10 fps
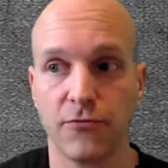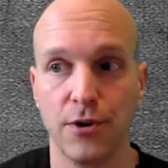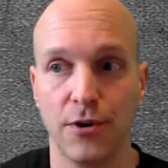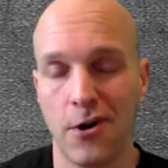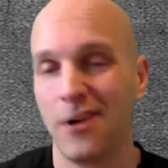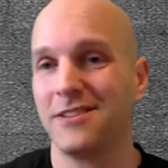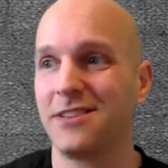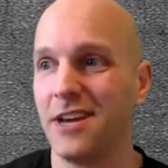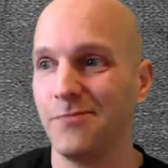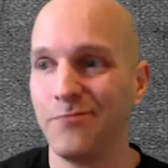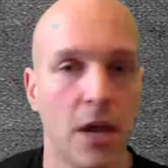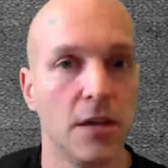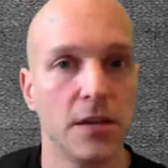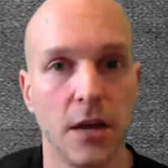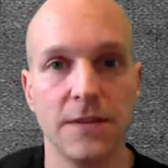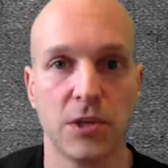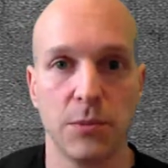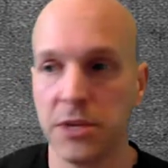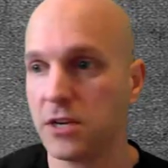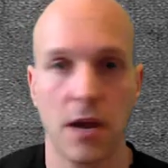is for your dog to say, done
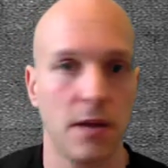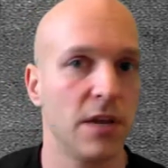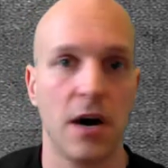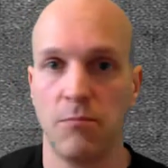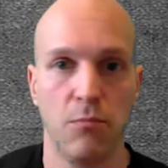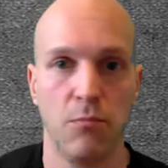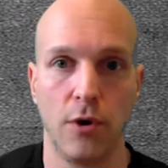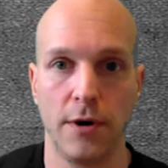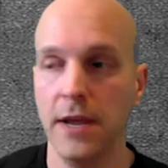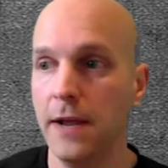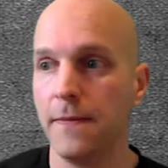this a million times, I'm bored,